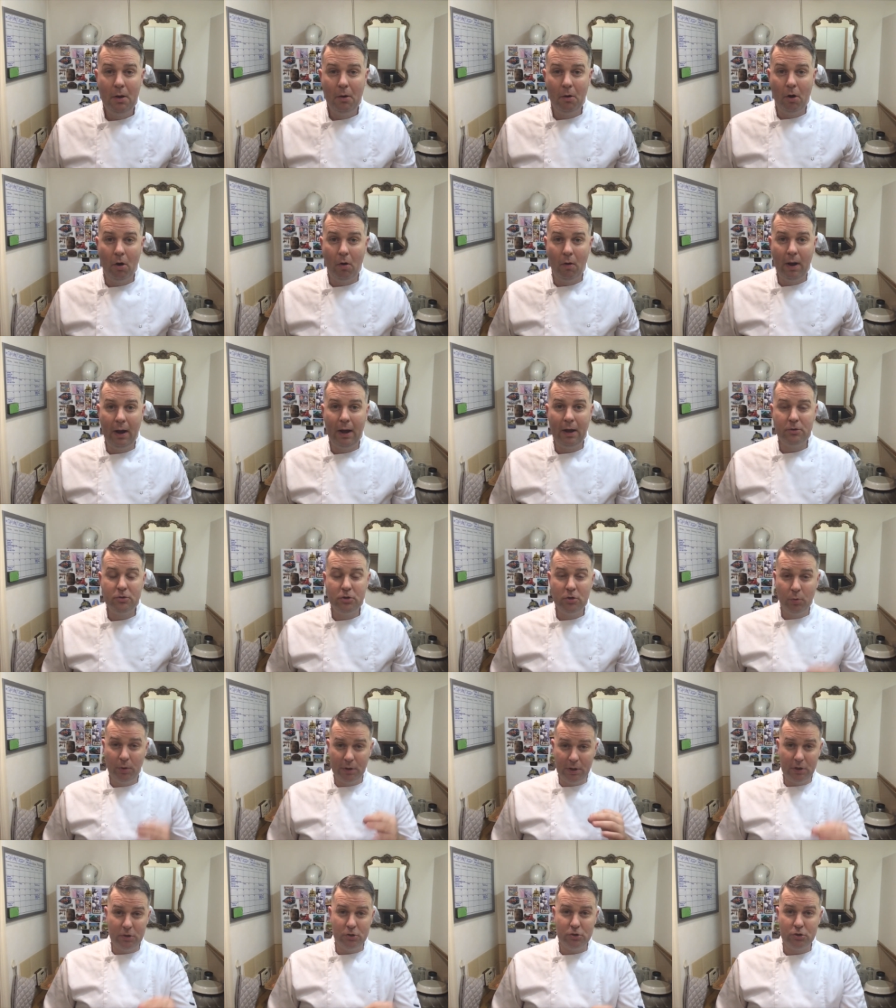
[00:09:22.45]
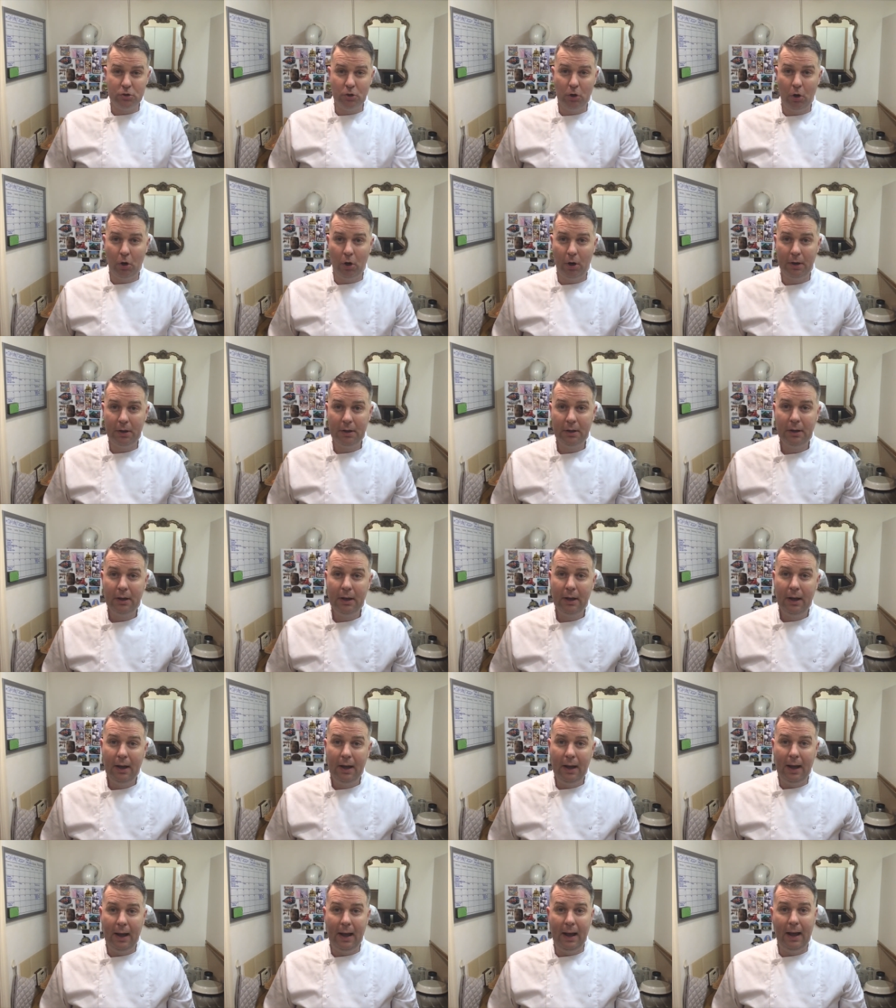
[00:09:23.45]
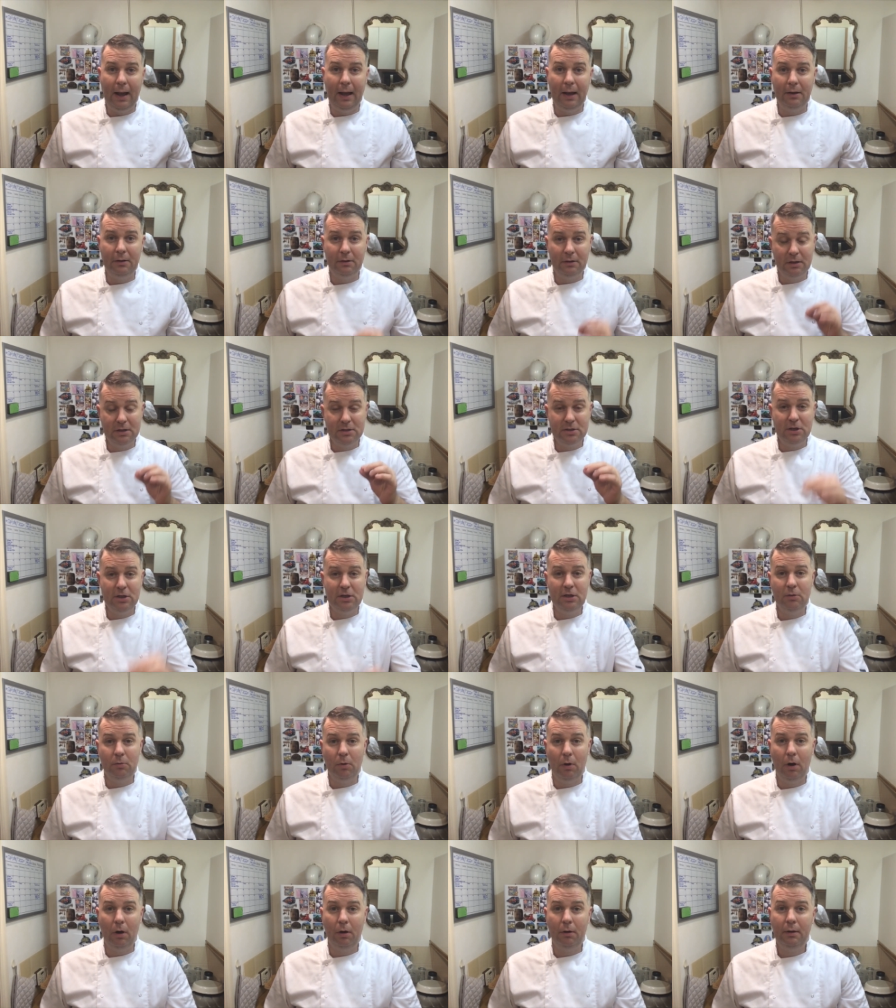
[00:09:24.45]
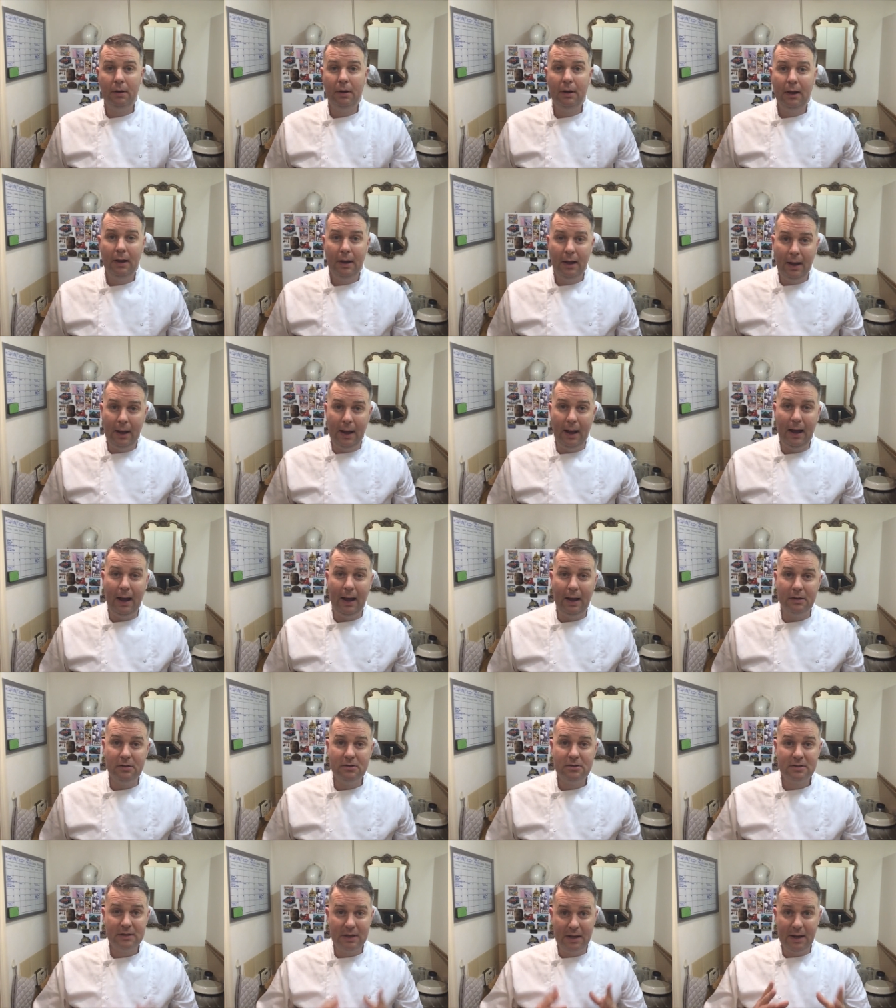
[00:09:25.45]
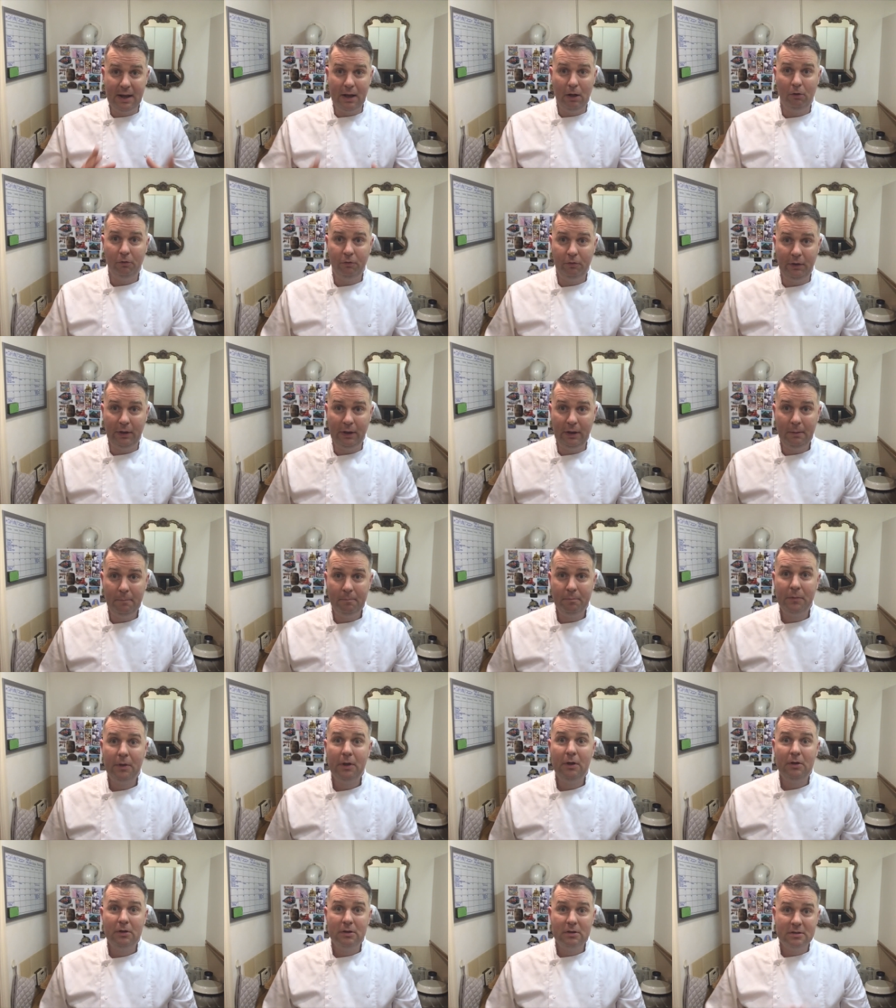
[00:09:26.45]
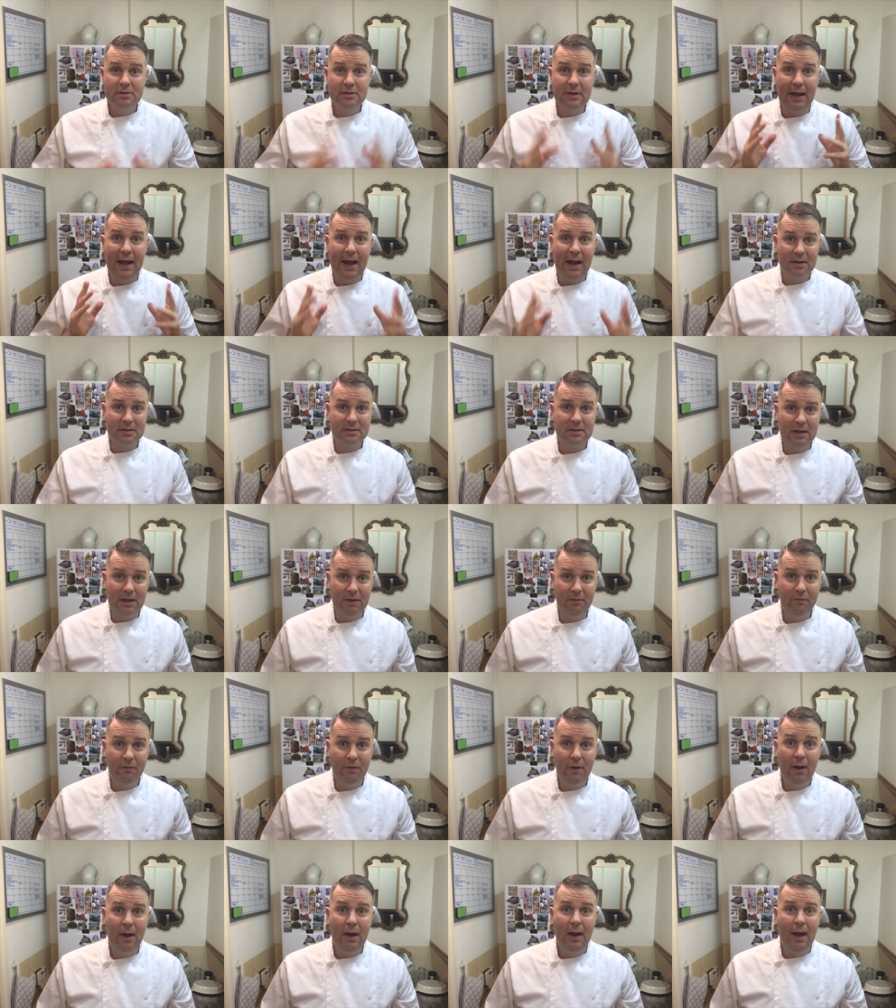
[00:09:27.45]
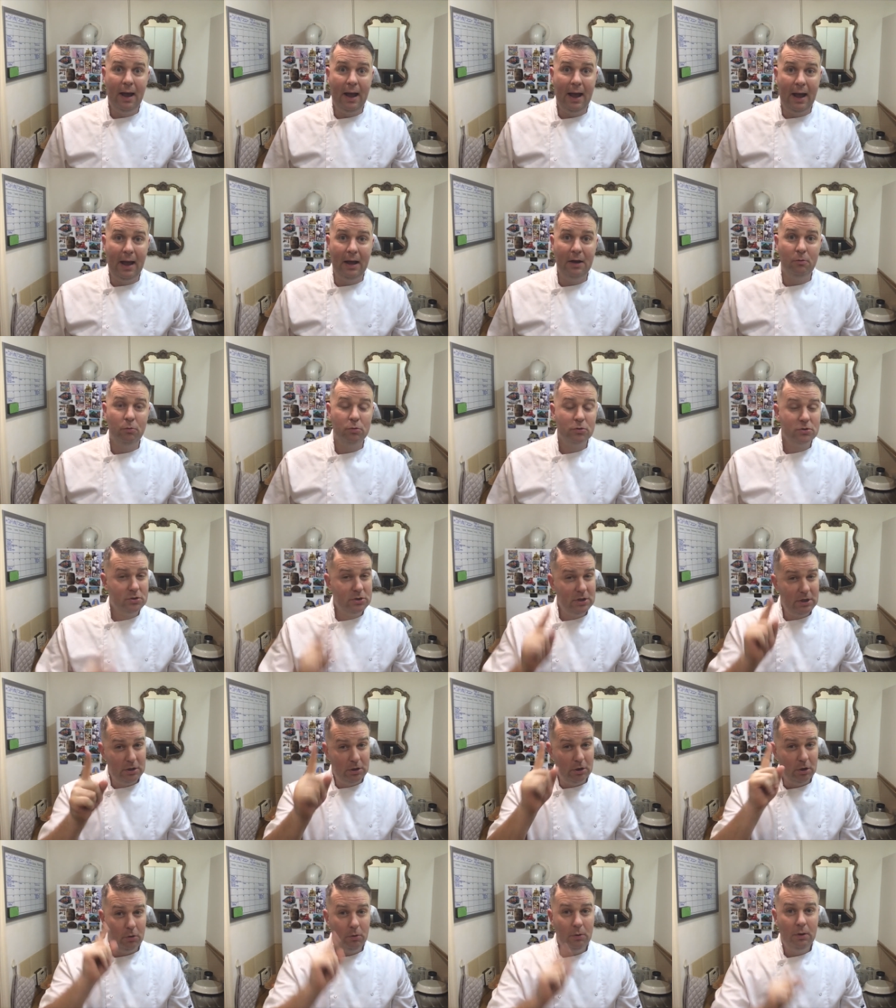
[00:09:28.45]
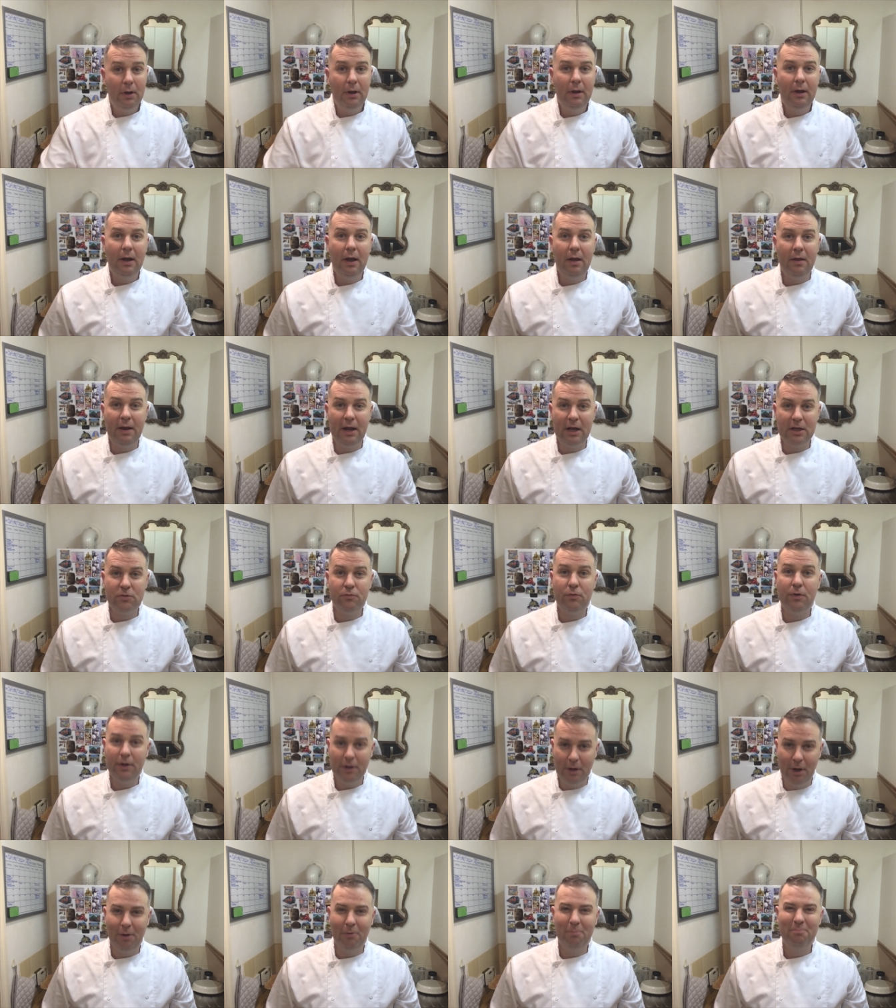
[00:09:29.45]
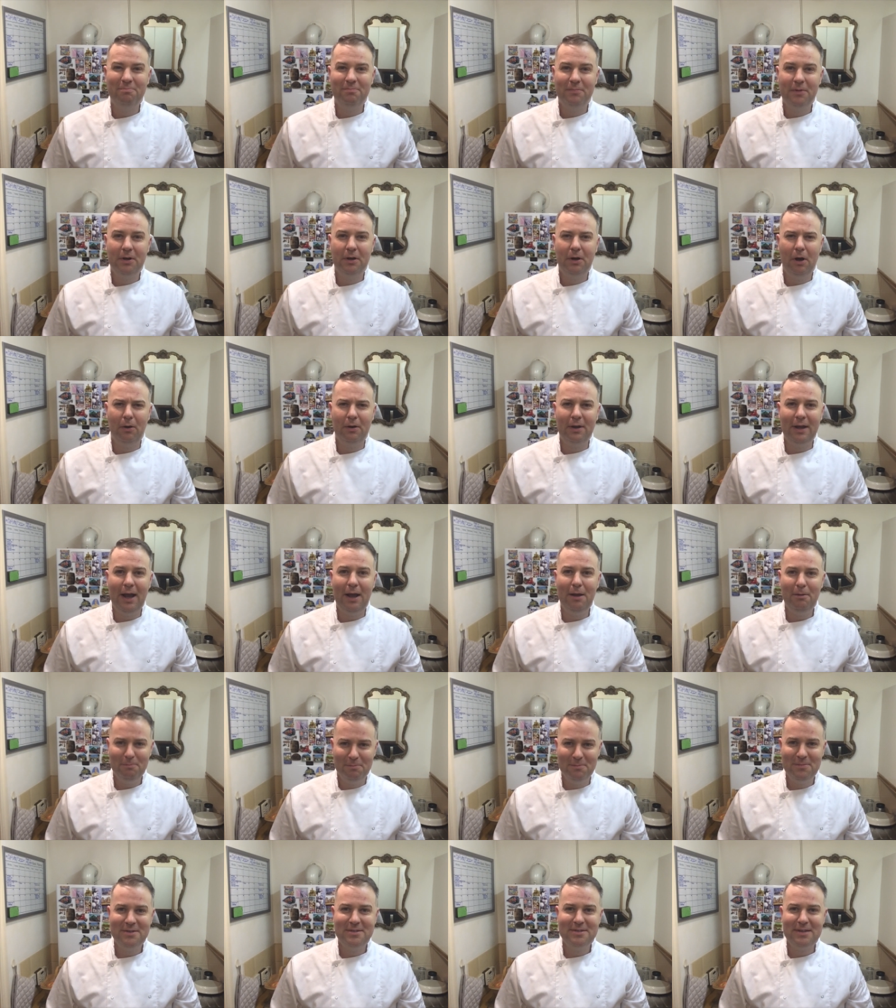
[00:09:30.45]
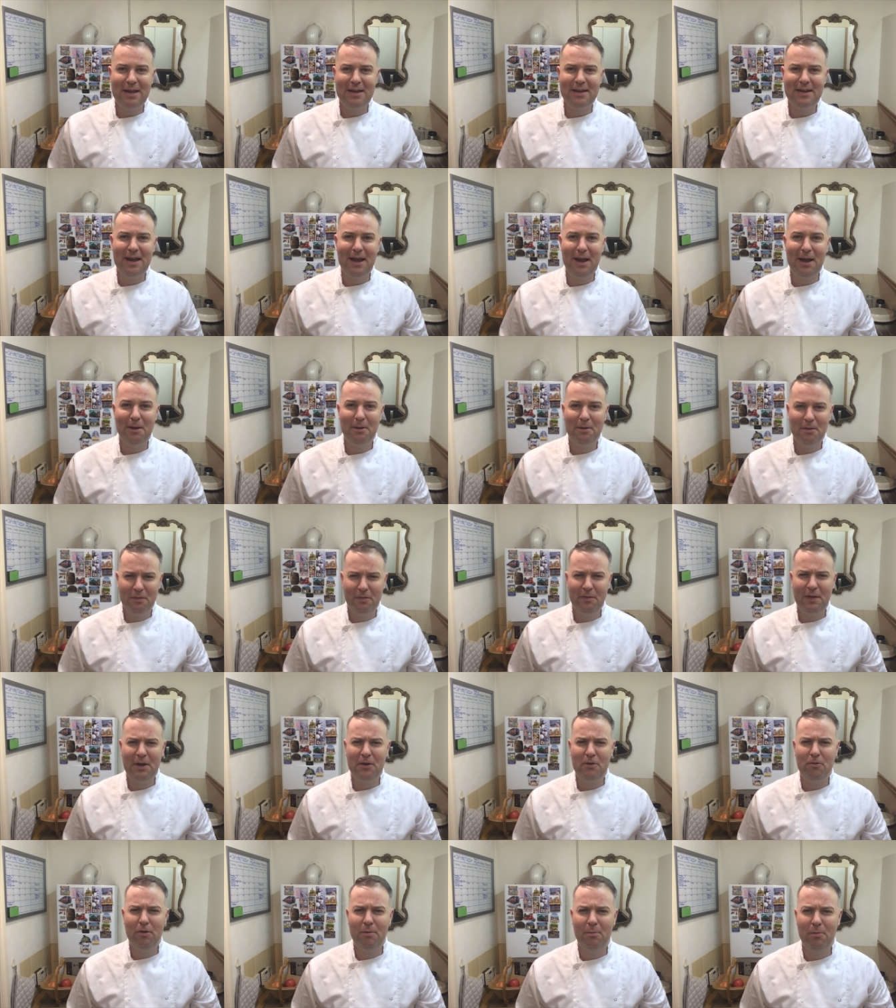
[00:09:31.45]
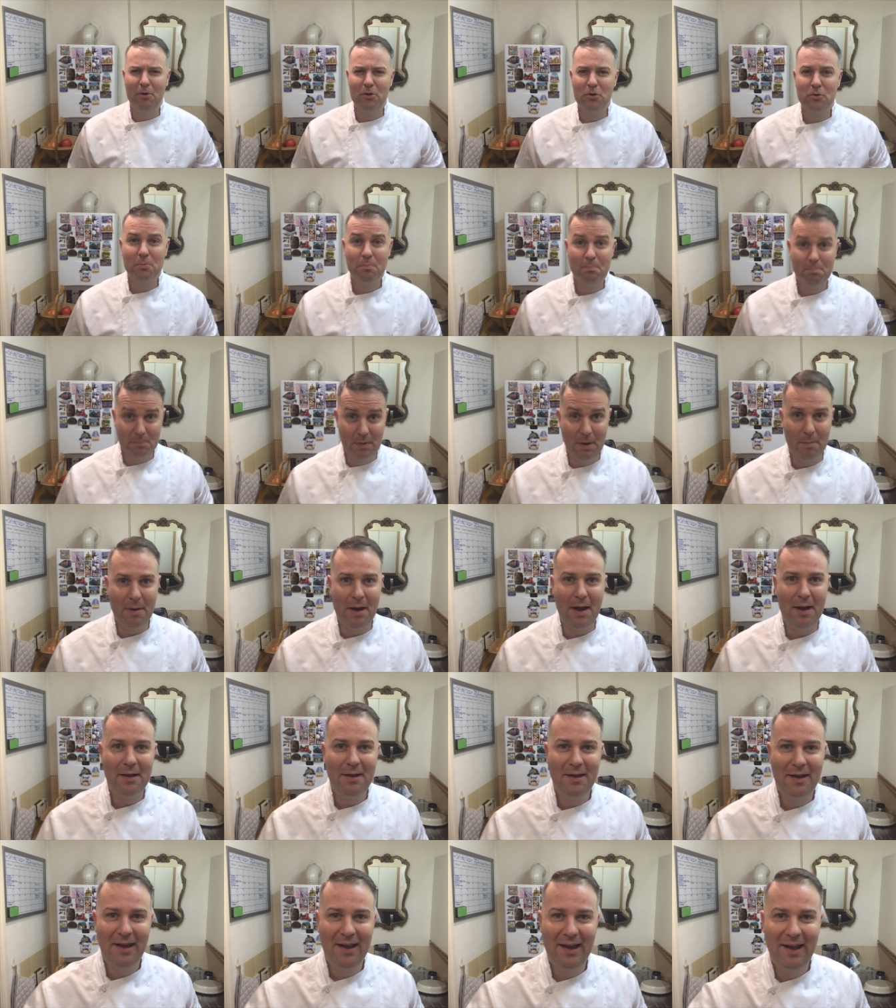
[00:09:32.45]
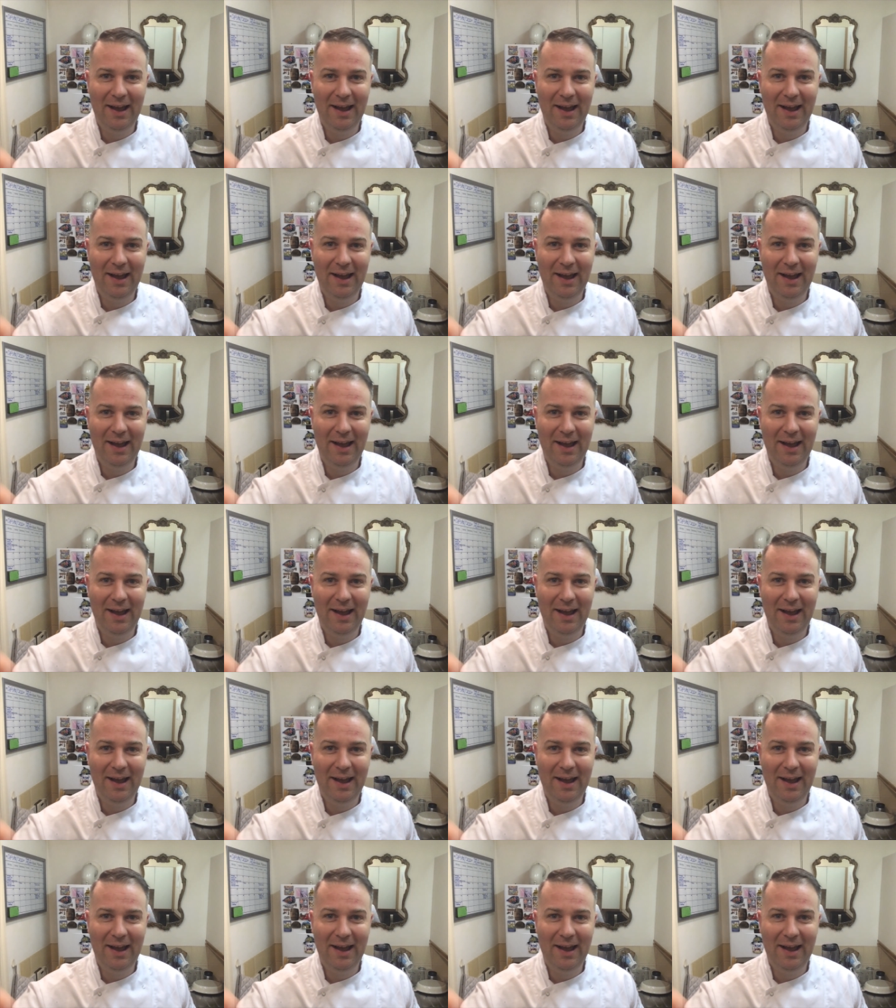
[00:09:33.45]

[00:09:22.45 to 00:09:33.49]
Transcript: Alright, do what you enjoy and continue on and stay healthy, stay active, and we'll see you in the next video. Okay? Take care. Thank you very much. Bye bye.